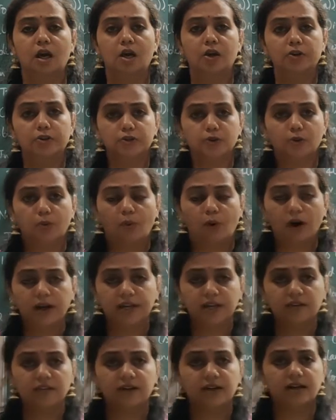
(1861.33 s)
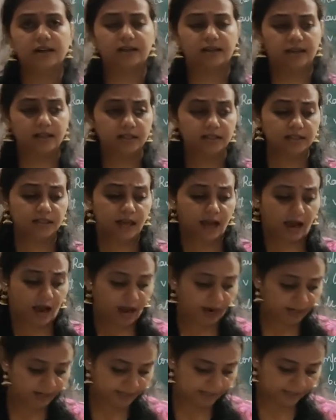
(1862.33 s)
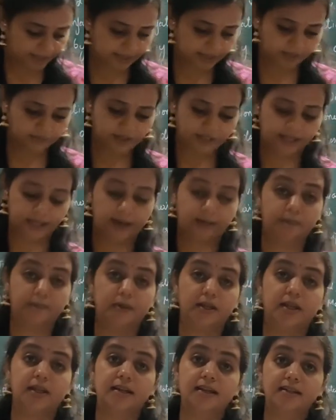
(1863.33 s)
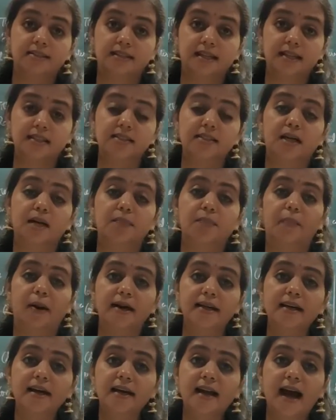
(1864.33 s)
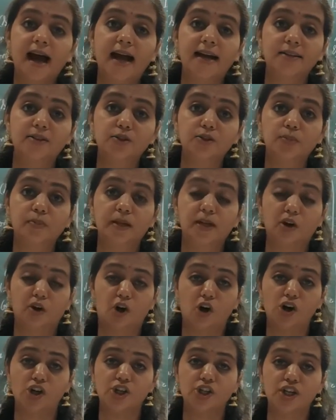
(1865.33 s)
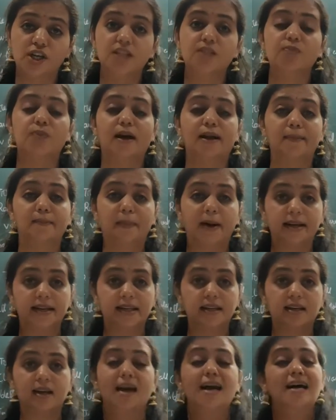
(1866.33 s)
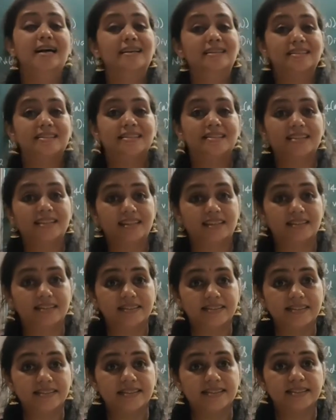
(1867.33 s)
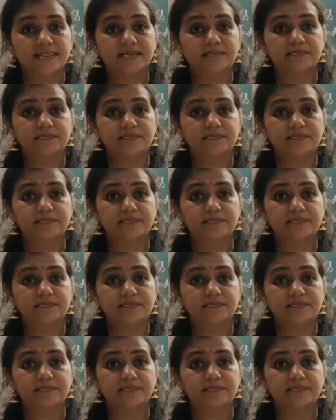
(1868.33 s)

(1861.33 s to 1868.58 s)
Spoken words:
So, whatever it is, under caveat emptor, it says that buyer has to be cautious while buying, since